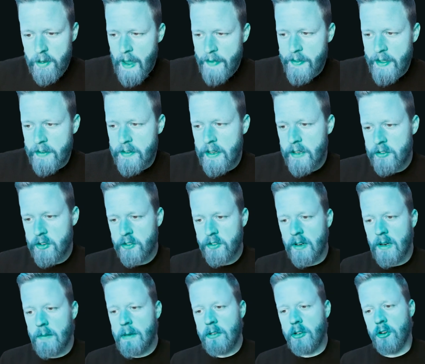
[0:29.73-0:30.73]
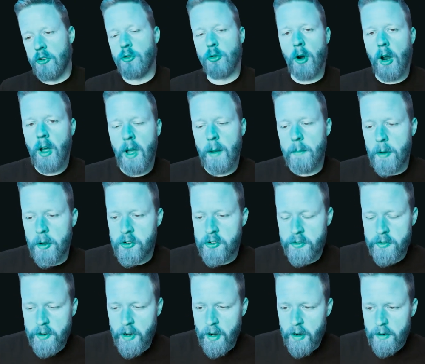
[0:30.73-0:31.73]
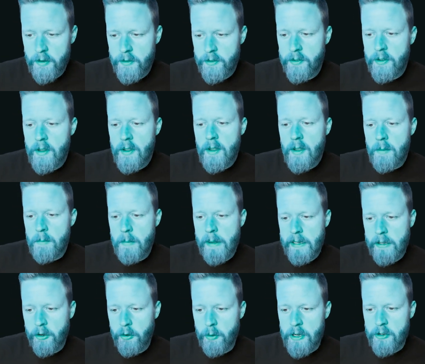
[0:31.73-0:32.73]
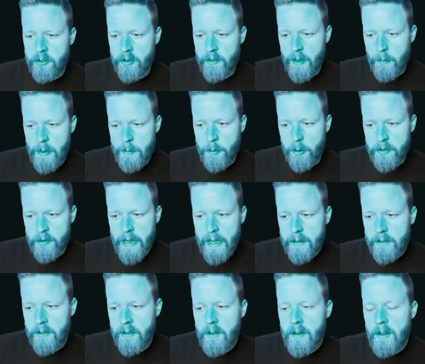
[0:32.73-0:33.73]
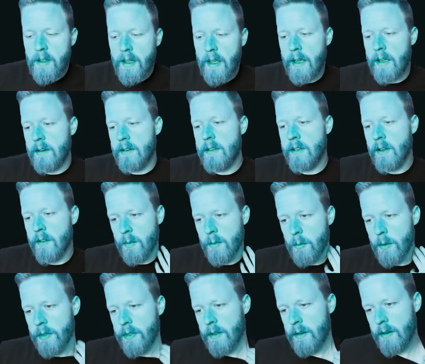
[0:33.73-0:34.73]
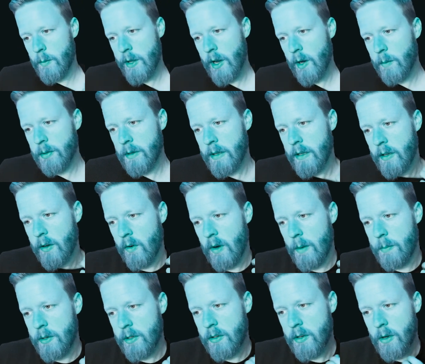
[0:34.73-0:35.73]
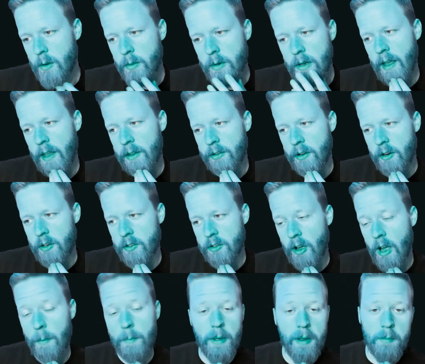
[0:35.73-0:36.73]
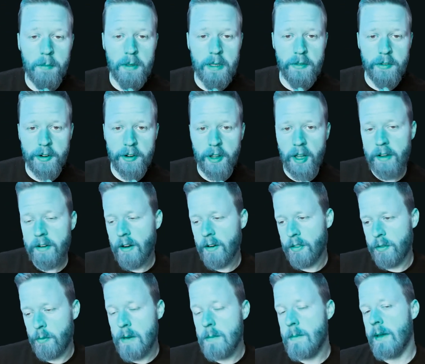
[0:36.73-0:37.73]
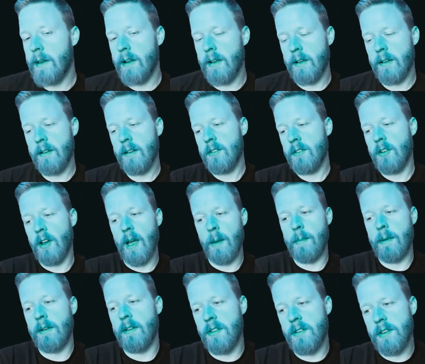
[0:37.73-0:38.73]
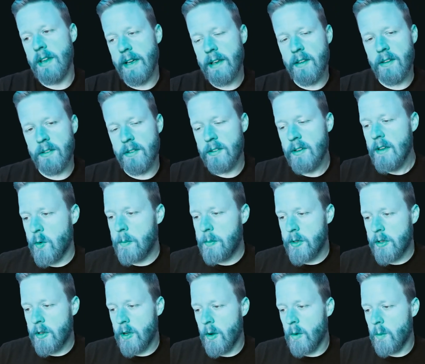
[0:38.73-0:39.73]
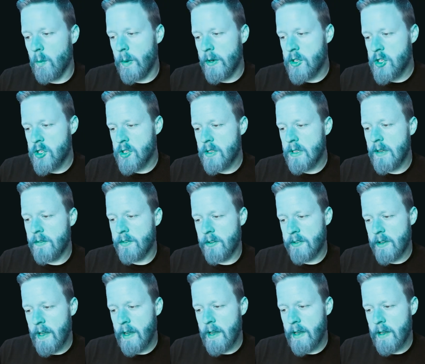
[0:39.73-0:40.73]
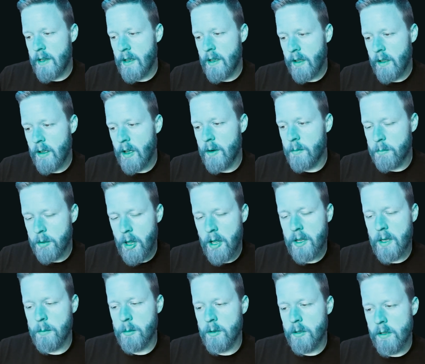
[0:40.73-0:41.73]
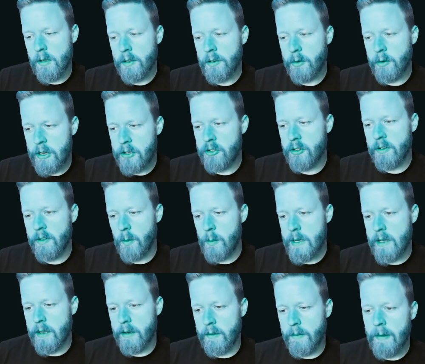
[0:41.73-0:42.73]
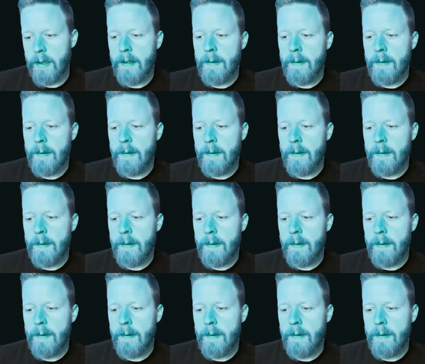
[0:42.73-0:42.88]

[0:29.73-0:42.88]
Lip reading: and the idea is just going to be to draw a bunch of cards, make a creature that we protect, and kill them with it. We are playing Cryptic Coat as our top end, believe it or not. Our 3-mana top end of the deck is Cryptic Coat, which gives us a unblockable creature that we can